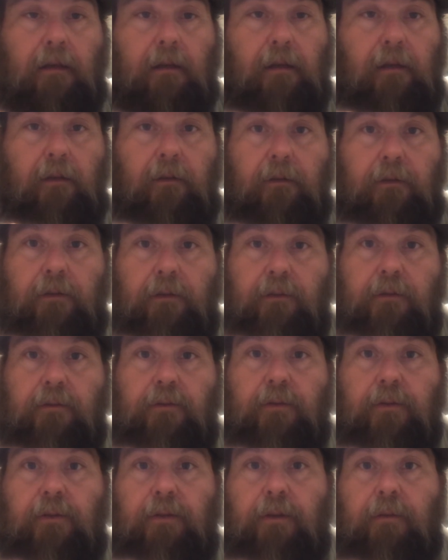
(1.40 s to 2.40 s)
Hello to
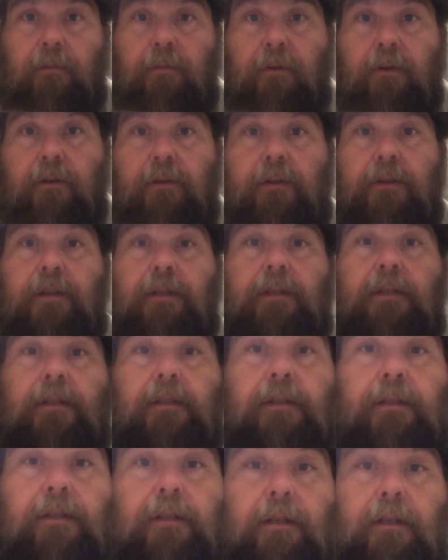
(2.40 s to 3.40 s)
YouTube world. This
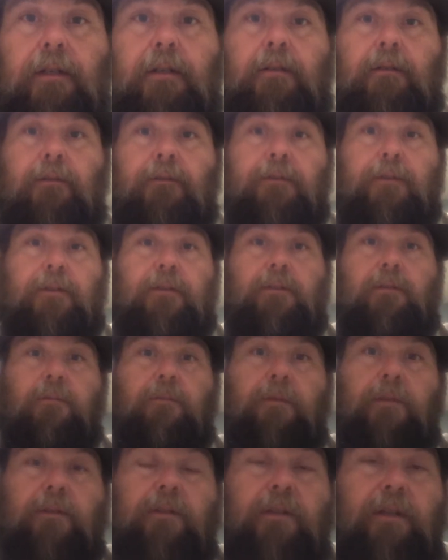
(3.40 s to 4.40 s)
is Uncle Fester
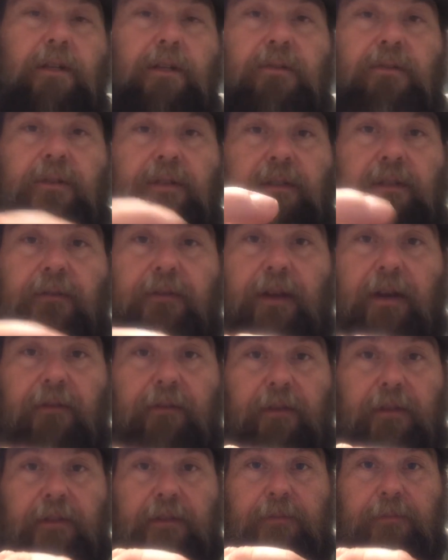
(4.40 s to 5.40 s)
with Shade Tree
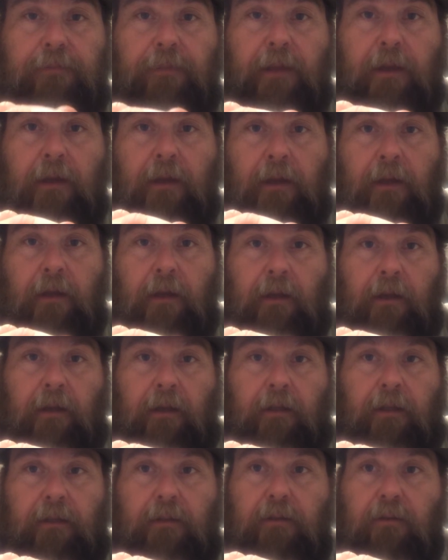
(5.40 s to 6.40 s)
Survivalist.
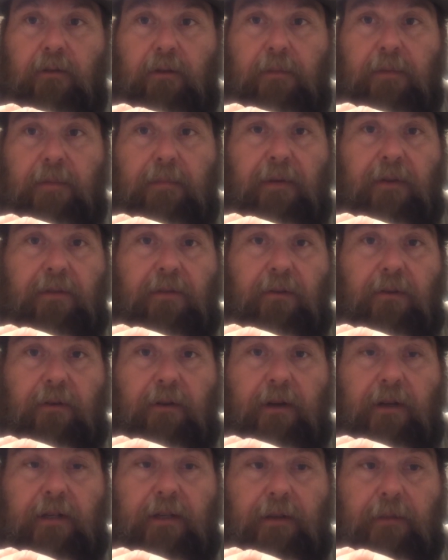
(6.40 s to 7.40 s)
This is going to be my third
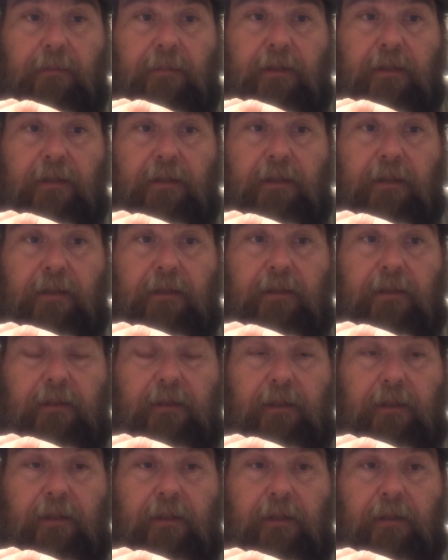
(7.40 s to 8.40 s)
attempt at this.
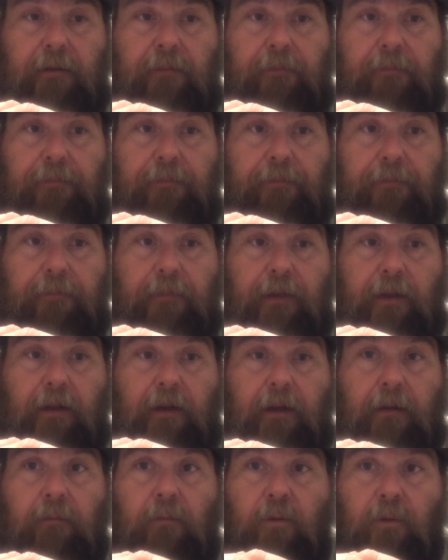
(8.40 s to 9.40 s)
I'm
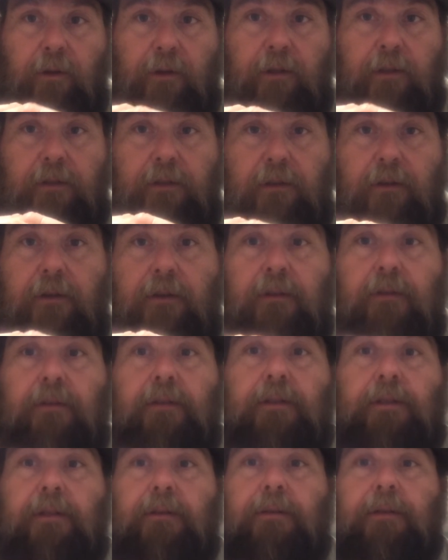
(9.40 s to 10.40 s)
wanting to start a new
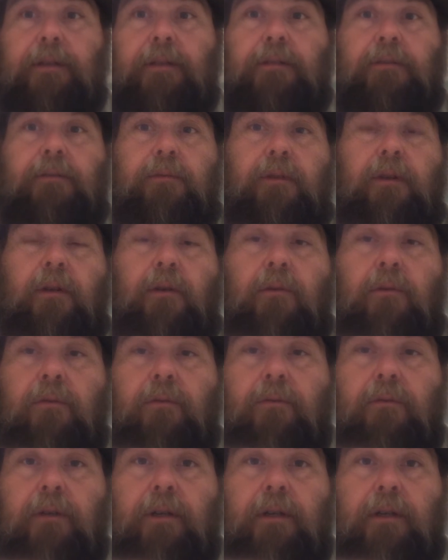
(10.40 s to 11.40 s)
series
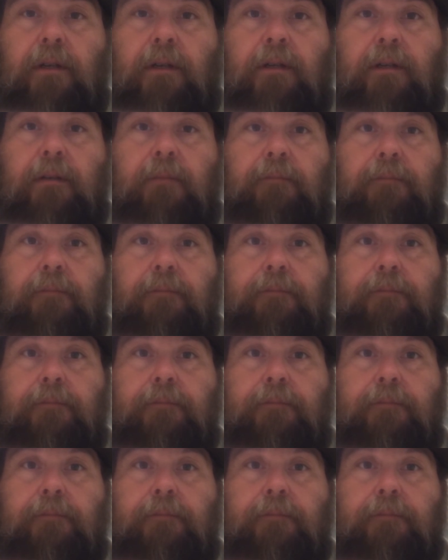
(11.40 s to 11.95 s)
on